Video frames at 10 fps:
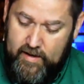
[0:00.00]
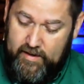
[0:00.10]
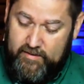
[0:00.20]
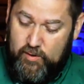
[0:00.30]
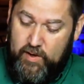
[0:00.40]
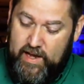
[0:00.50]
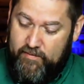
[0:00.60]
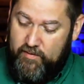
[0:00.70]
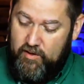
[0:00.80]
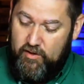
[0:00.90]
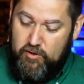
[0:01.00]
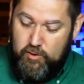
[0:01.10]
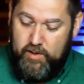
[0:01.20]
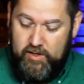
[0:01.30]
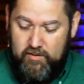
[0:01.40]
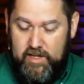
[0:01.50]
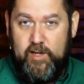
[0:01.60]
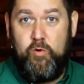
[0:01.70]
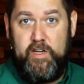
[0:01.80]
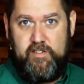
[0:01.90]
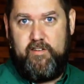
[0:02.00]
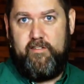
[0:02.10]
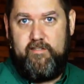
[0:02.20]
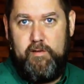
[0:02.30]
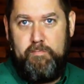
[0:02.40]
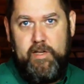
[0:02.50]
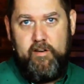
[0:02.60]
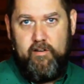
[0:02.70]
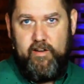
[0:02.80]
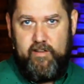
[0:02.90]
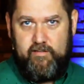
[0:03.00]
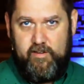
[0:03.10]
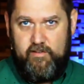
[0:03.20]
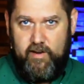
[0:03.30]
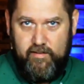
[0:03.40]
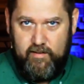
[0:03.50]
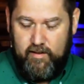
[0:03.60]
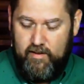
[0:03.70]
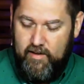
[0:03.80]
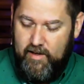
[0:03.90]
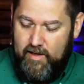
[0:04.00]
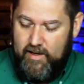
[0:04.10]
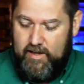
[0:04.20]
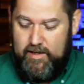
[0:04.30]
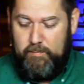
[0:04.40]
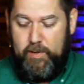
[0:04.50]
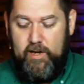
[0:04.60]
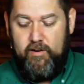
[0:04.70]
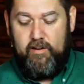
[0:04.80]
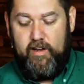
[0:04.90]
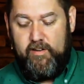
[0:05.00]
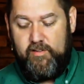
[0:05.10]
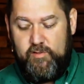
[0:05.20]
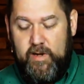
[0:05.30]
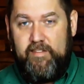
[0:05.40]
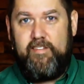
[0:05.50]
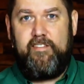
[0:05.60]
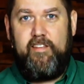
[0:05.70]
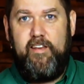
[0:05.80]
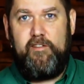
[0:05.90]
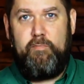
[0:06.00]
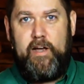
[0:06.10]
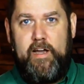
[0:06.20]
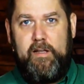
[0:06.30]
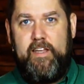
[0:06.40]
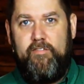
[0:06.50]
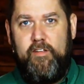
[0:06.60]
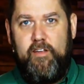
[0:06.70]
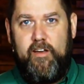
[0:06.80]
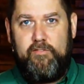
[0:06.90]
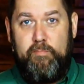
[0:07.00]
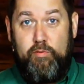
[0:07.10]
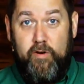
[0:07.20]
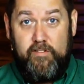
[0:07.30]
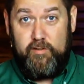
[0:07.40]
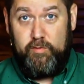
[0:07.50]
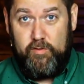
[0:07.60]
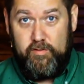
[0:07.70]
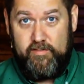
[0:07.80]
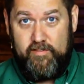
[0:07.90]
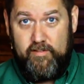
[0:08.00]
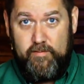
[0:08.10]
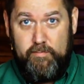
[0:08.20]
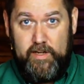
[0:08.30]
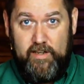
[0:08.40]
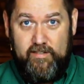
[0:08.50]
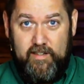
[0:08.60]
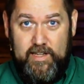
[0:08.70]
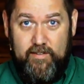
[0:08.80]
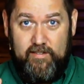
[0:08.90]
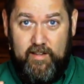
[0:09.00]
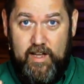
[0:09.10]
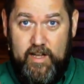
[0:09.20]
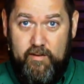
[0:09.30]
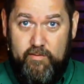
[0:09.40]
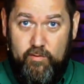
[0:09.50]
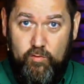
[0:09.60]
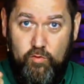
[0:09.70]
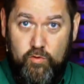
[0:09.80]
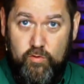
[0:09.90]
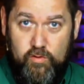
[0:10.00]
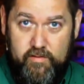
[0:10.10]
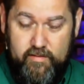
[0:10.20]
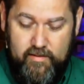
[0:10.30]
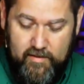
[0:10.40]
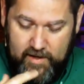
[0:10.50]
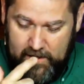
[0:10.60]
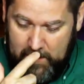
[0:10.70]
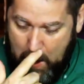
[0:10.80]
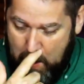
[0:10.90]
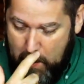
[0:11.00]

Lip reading: And so we have new and unique questions that Peter is addressing. And Peter addresses these by giving us principles, but he doesn't give us a lot of rules, okay?